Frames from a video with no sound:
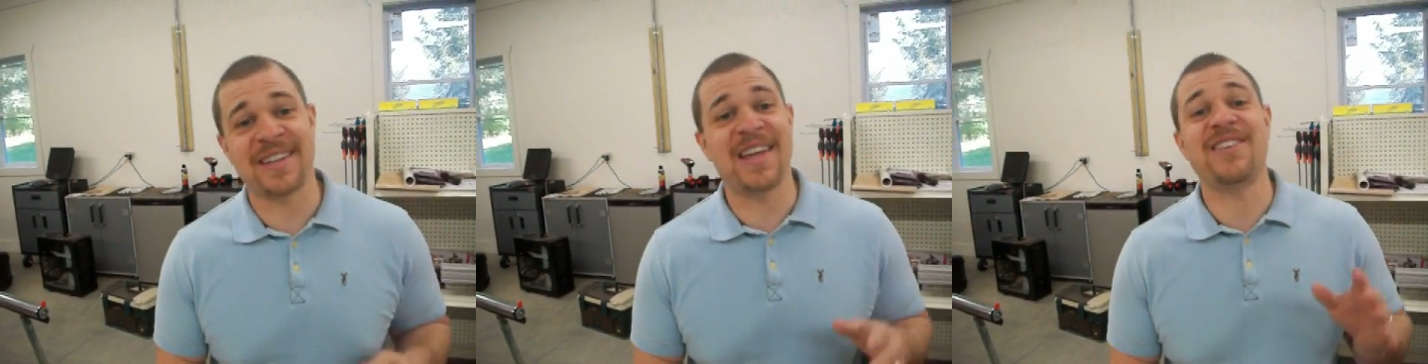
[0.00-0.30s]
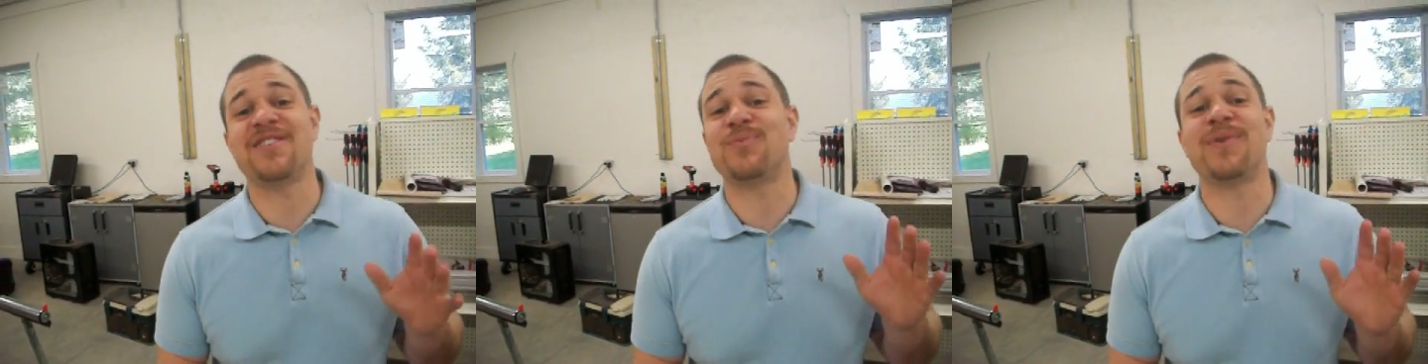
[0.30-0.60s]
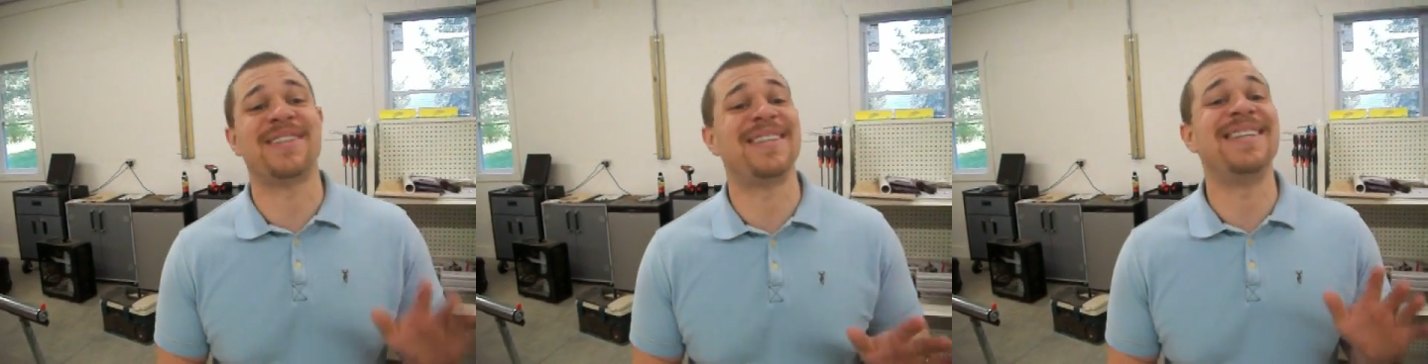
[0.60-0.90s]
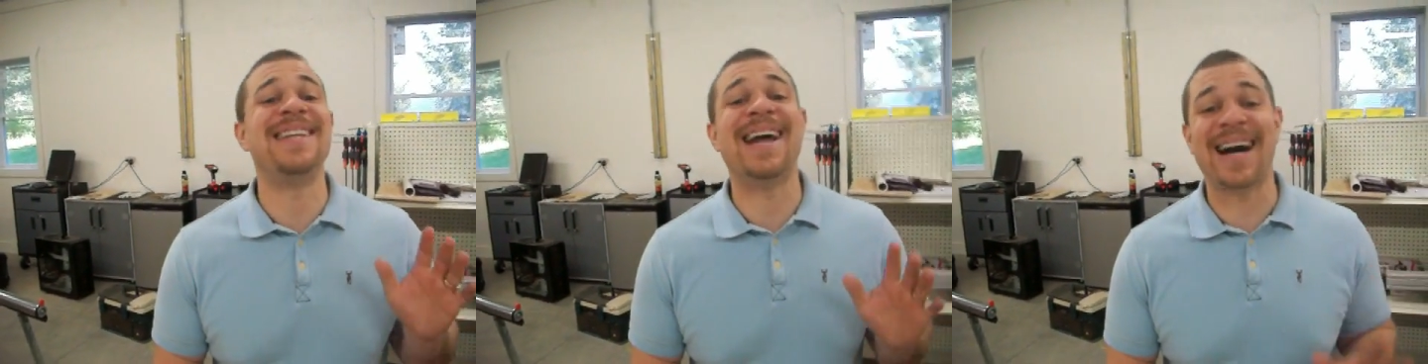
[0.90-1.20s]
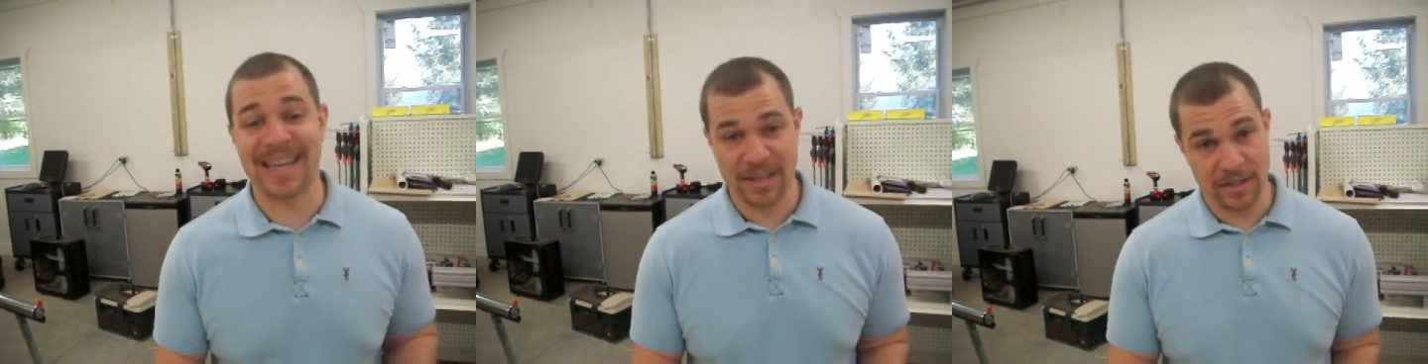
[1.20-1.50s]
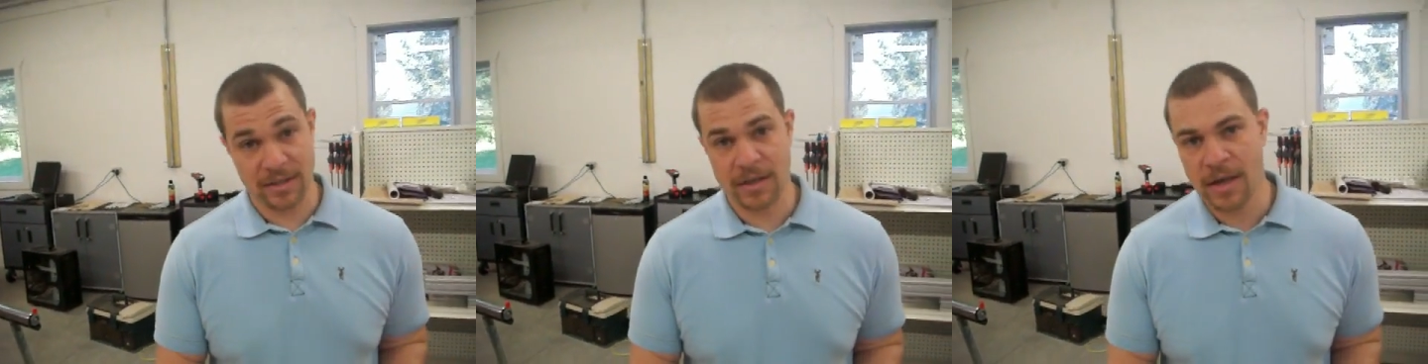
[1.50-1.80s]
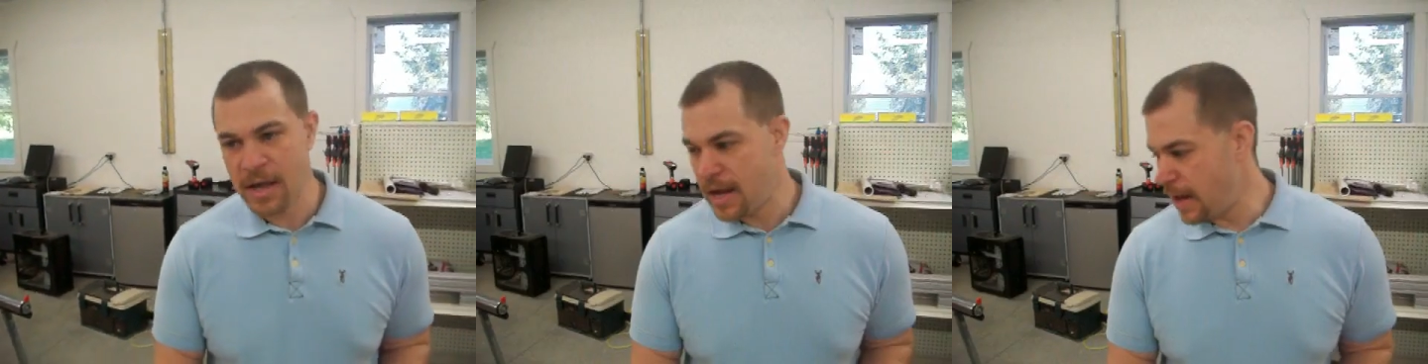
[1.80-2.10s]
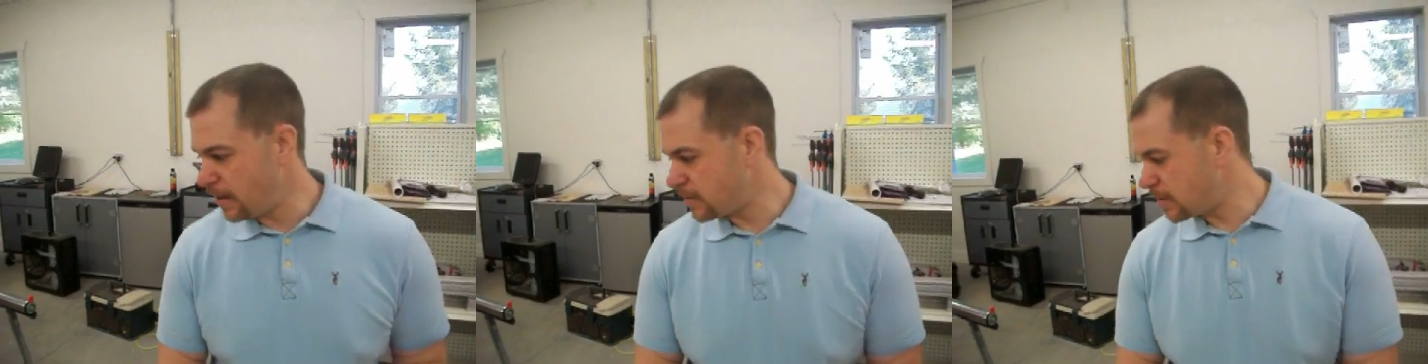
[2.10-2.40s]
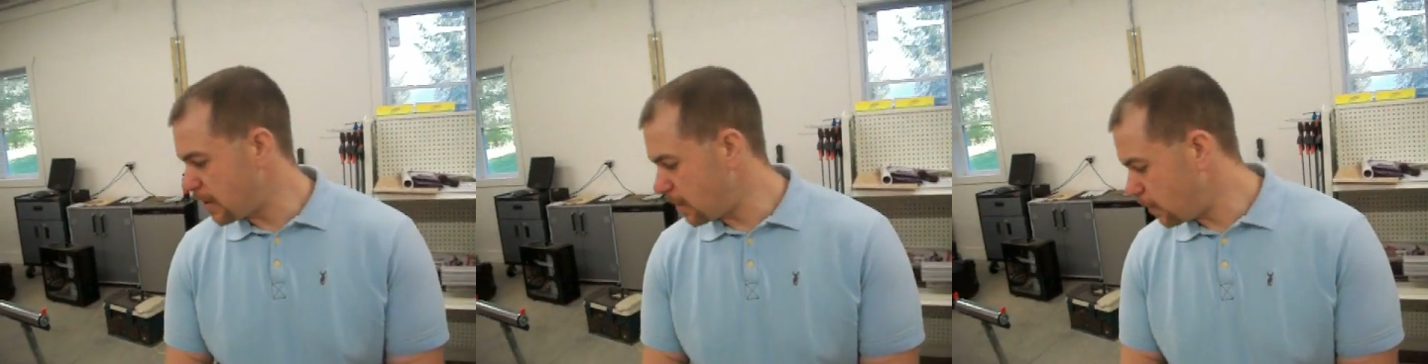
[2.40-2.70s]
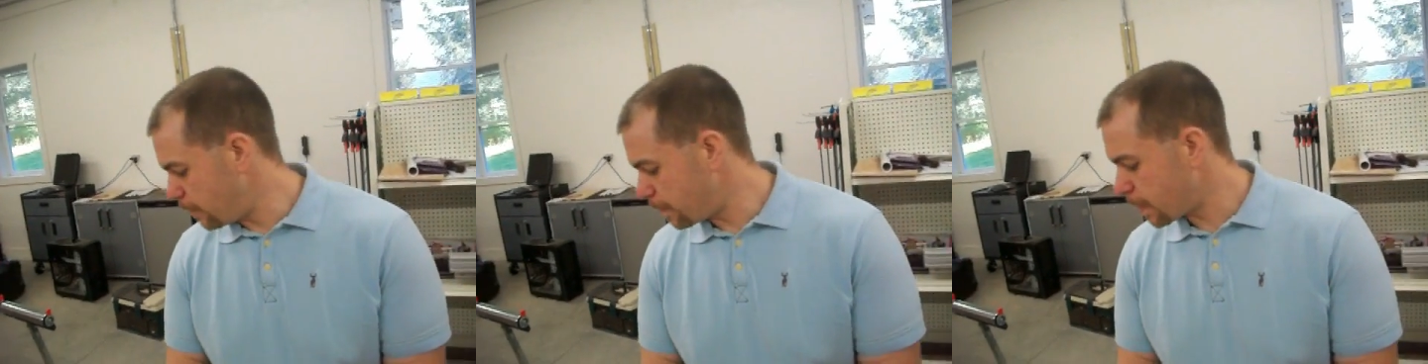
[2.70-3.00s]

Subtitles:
It just wasn't nice. And so